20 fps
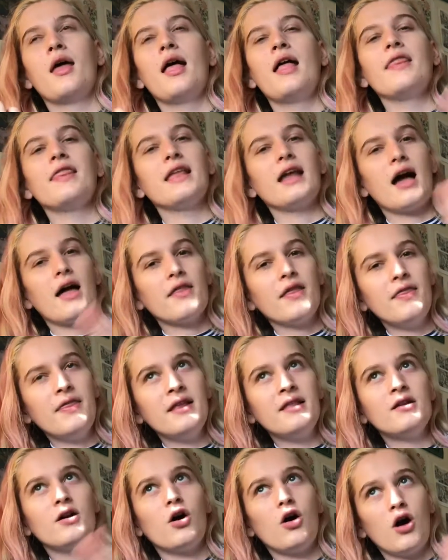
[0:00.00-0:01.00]
The other thing
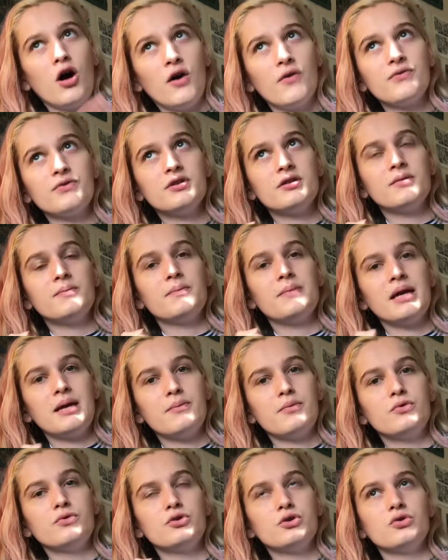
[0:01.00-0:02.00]
that often
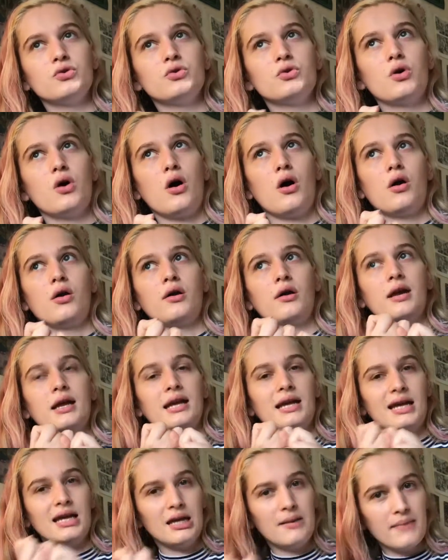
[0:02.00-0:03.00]
people do on
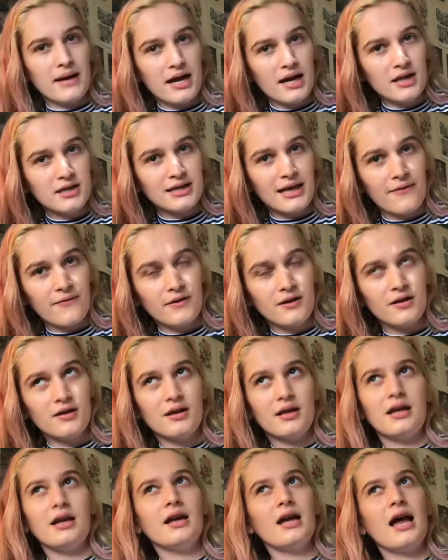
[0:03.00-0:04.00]
eBay,
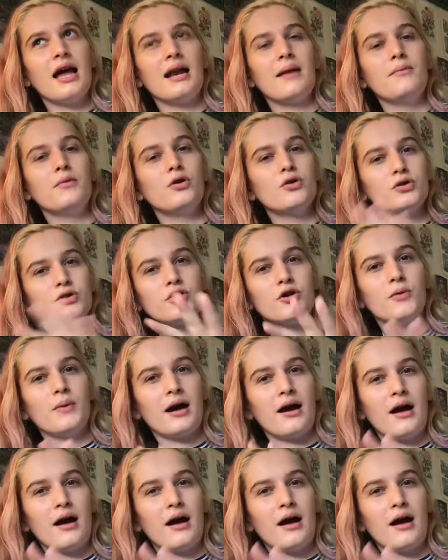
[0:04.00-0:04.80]
definitely, and I'm not sure about